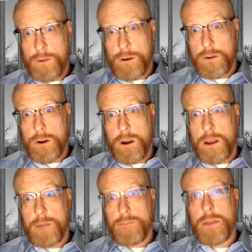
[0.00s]
an attorney,
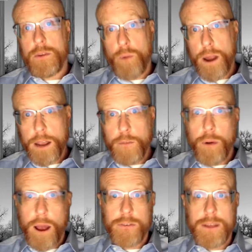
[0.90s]
and the rating of
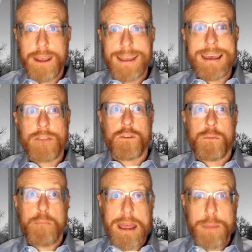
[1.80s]
prostate cancer
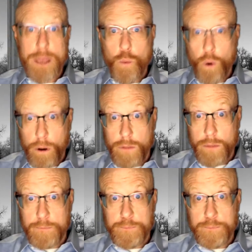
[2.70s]
may be one of them.